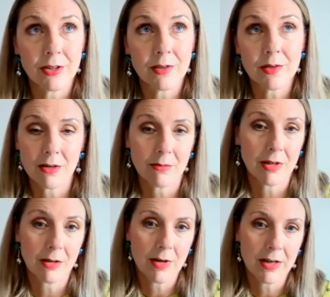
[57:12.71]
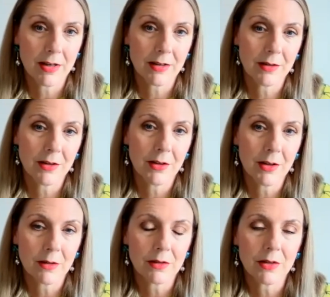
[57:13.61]
in so many ways.
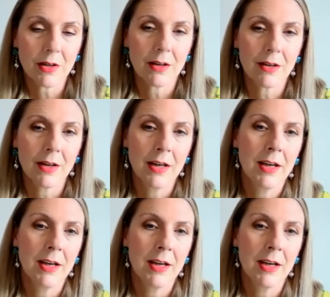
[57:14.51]
So